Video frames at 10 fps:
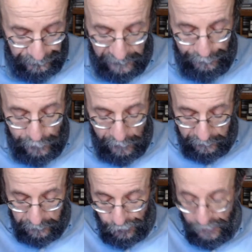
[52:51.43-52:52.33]
of
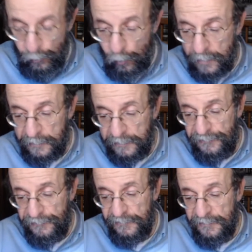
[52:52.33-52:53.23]
partnership,
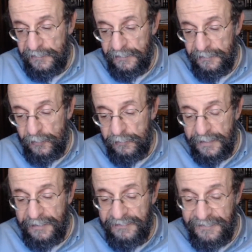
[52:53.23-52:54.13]
works. The whole
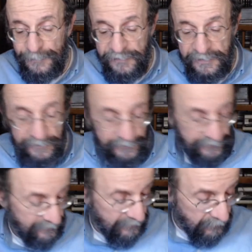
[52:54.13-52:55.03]
concept is